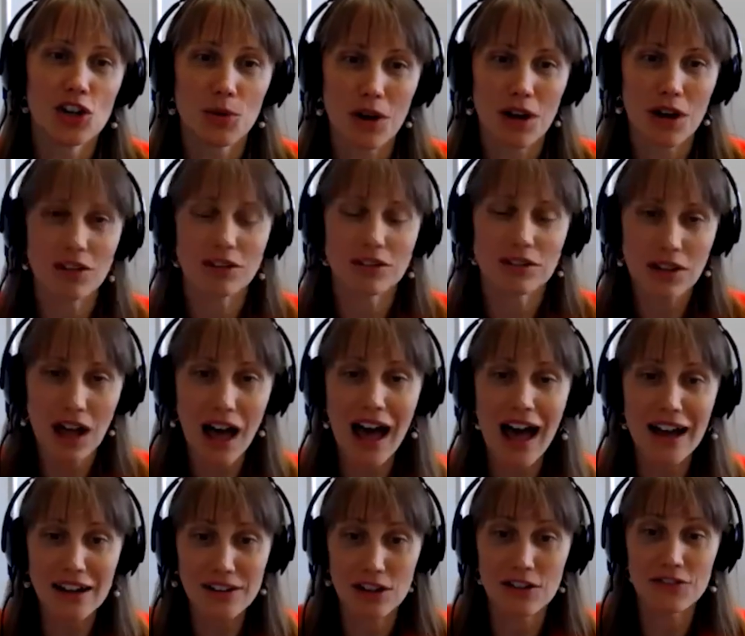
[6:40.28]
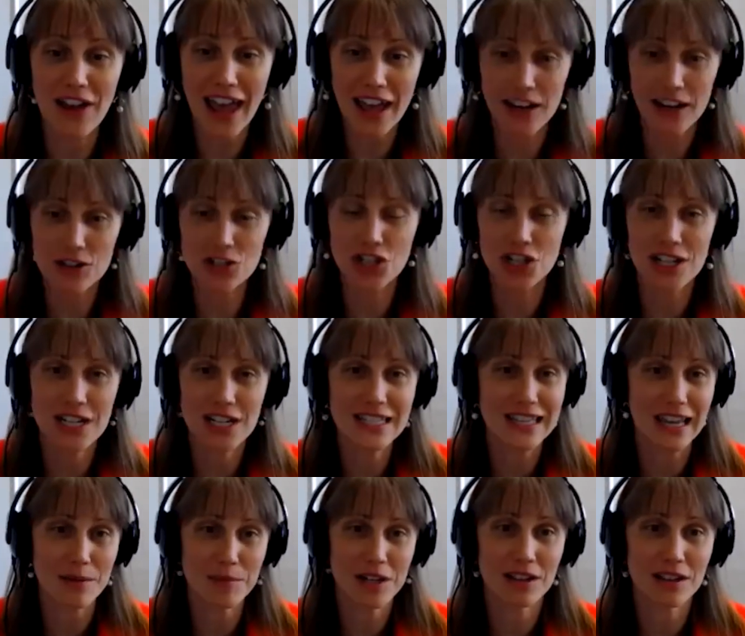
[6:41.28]
know, a lot of energy and
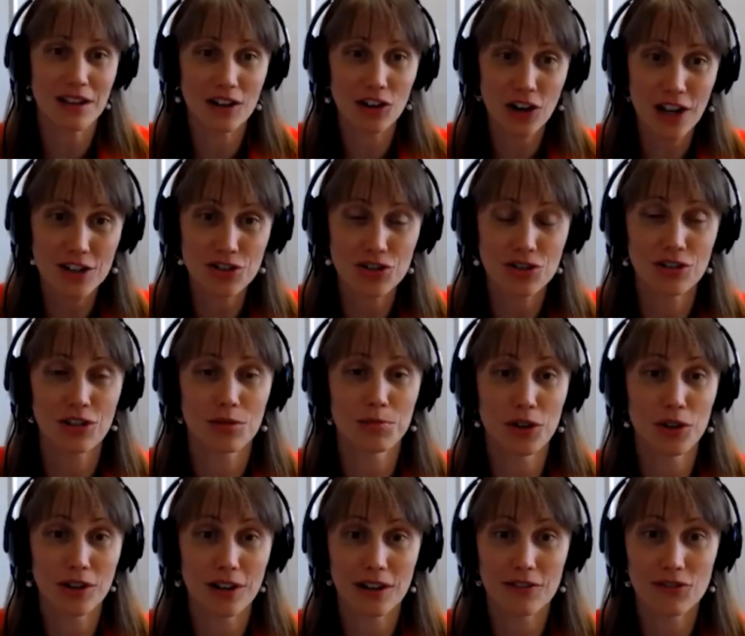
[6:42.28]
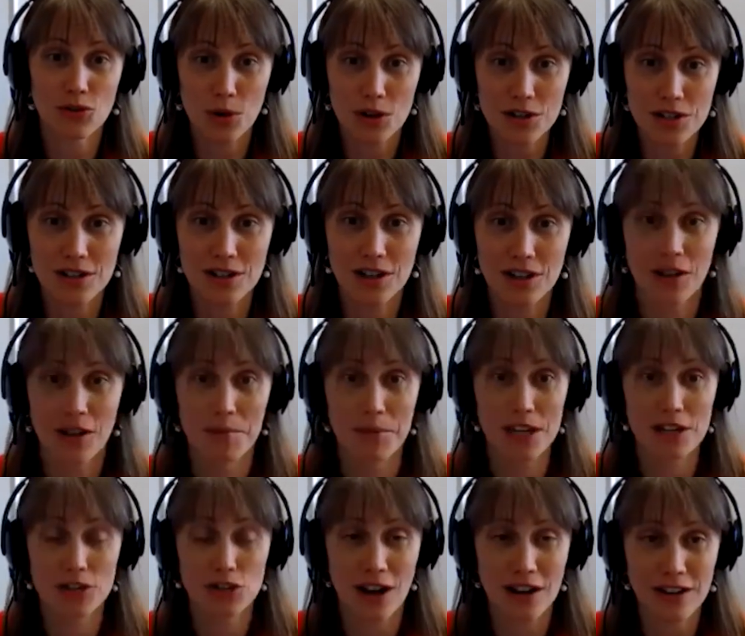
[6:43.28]
excitement in the international community, and of course in
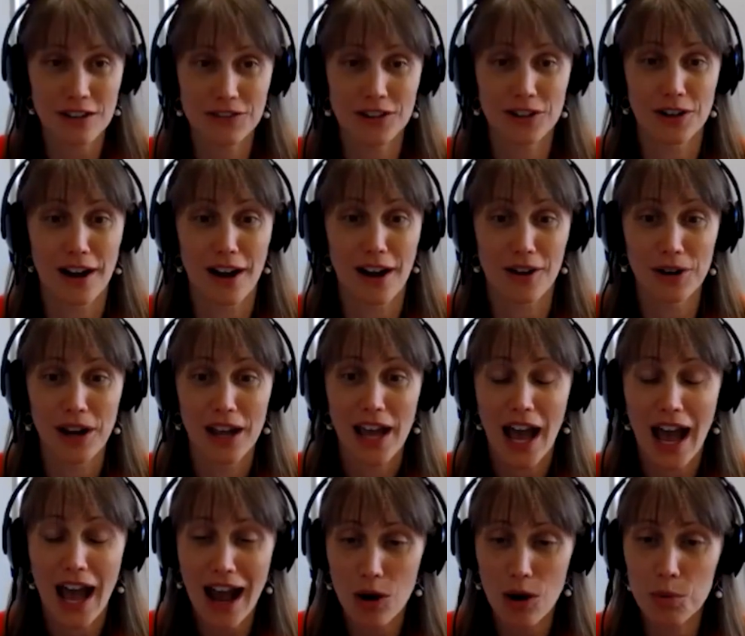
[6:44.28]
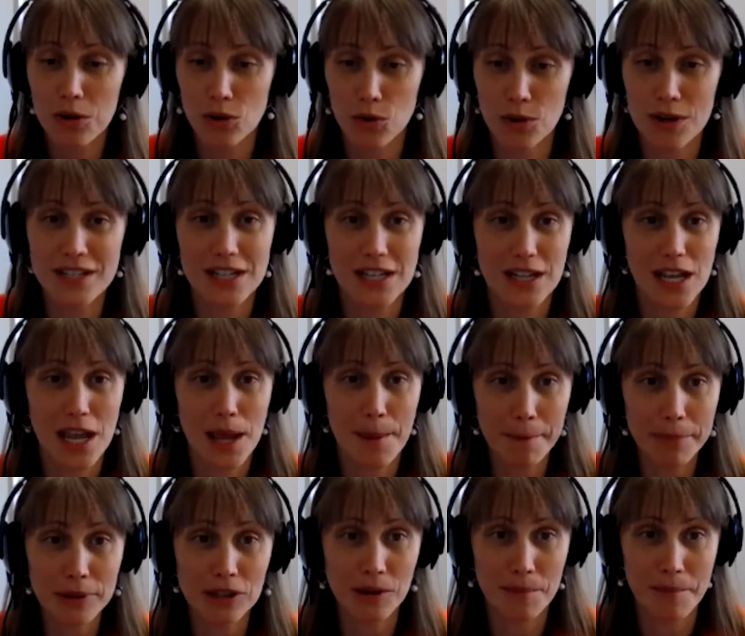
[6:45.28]
Colombia, trying to figure out how we're going to
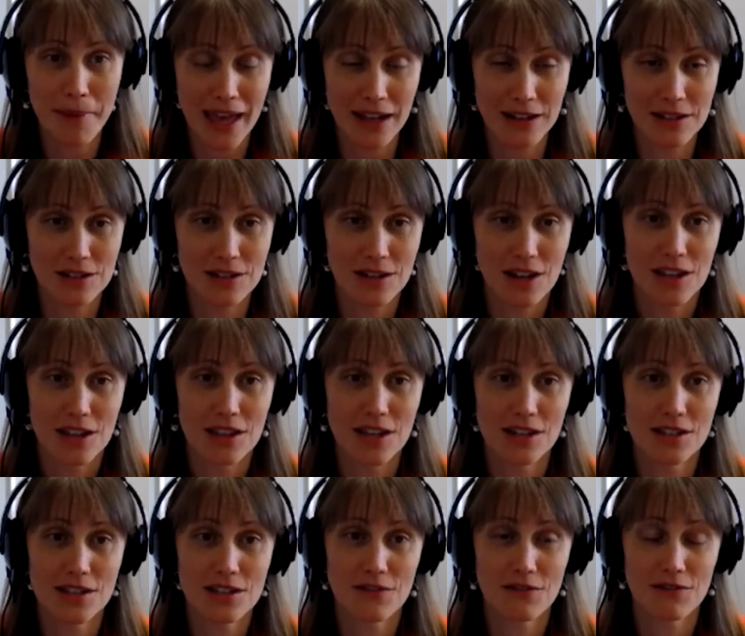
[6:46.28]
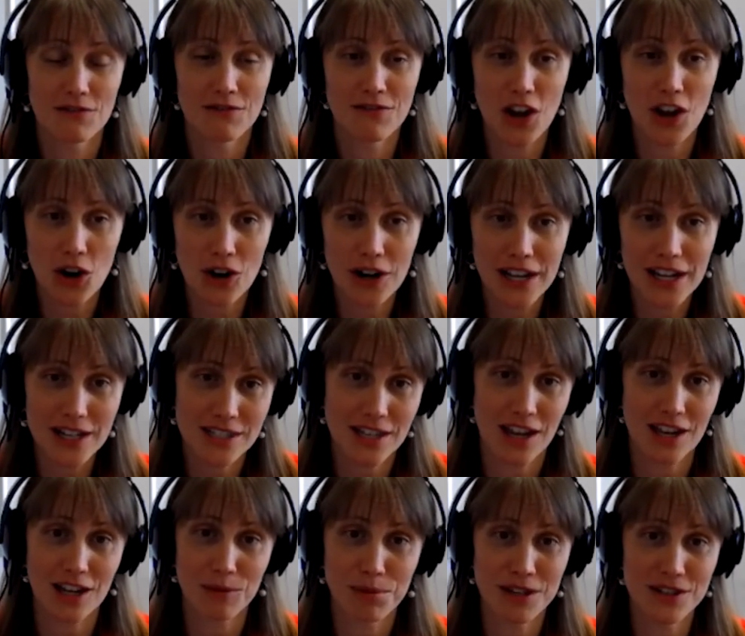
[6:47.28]
implement this very
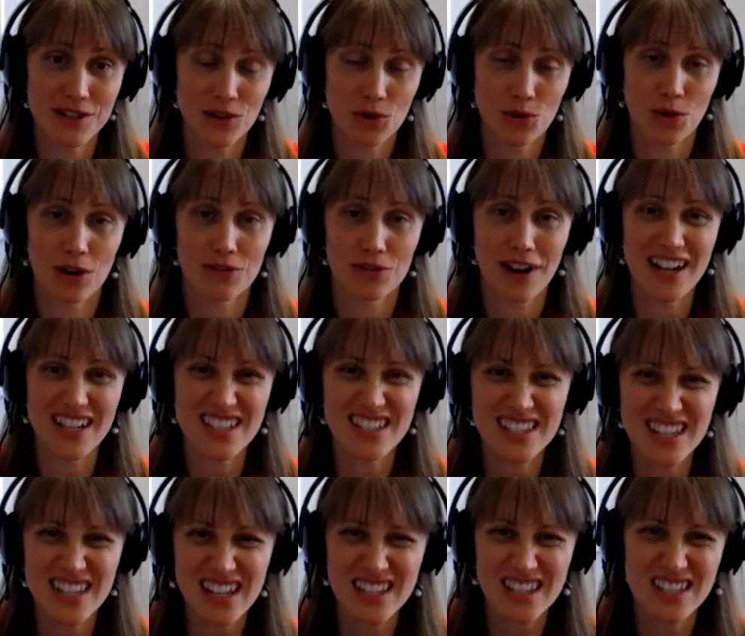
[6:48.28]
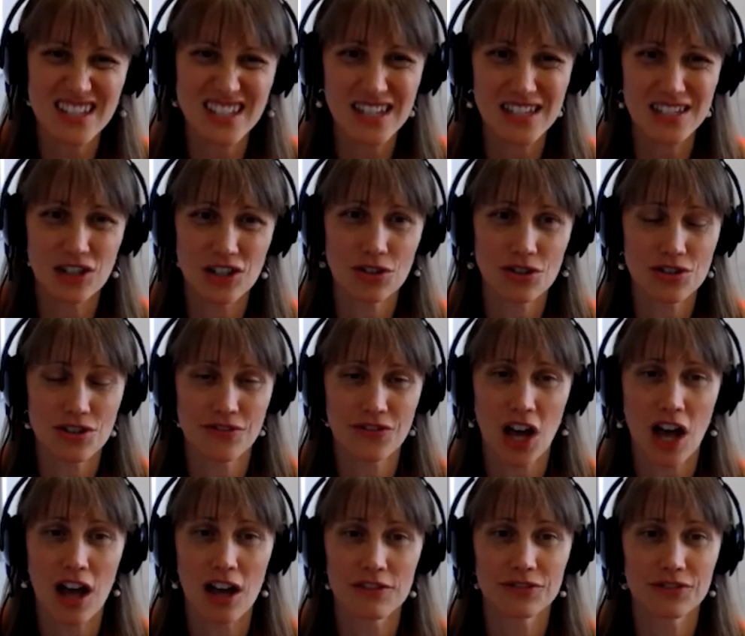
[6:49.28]
exciting peace accord, right? 60 years of
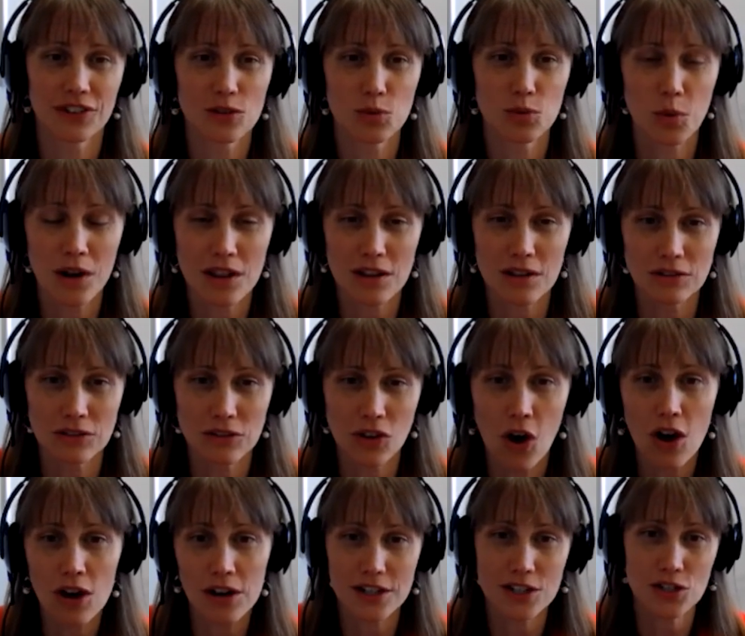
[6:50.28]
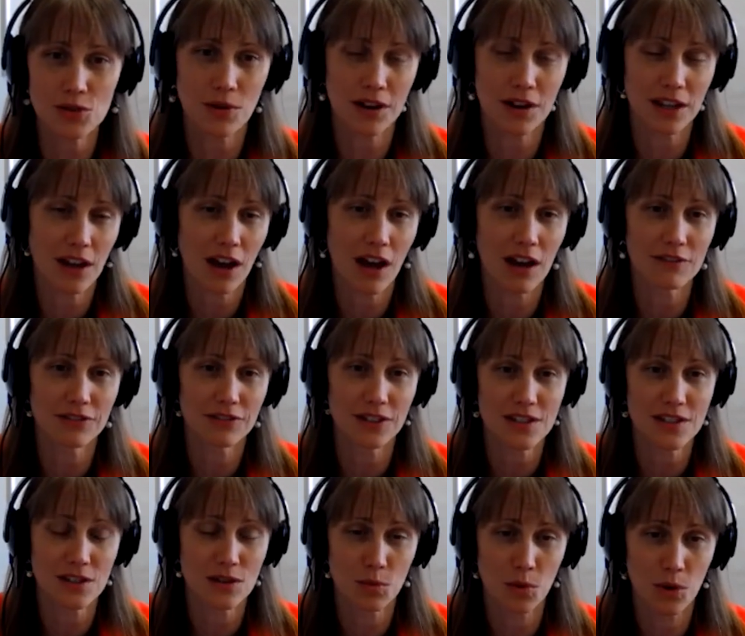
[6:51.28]
conflict, one of the longest running
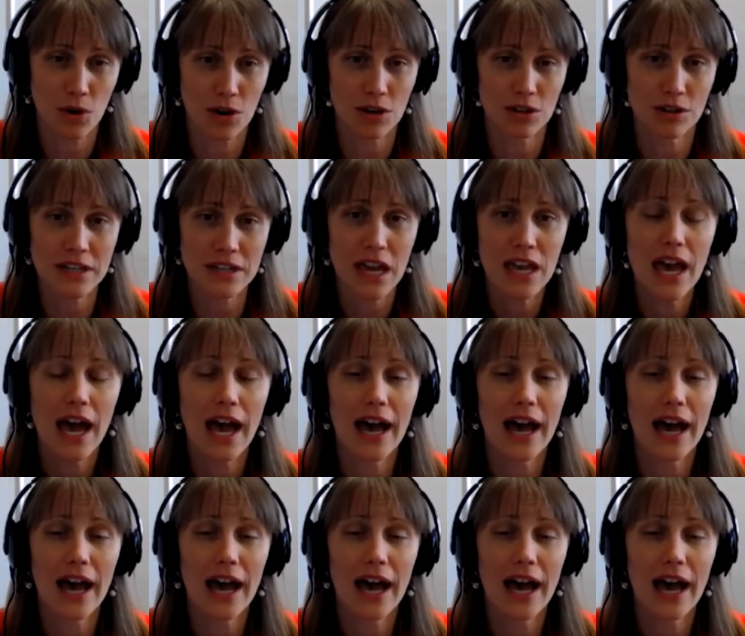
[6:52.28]
conflicts in the world,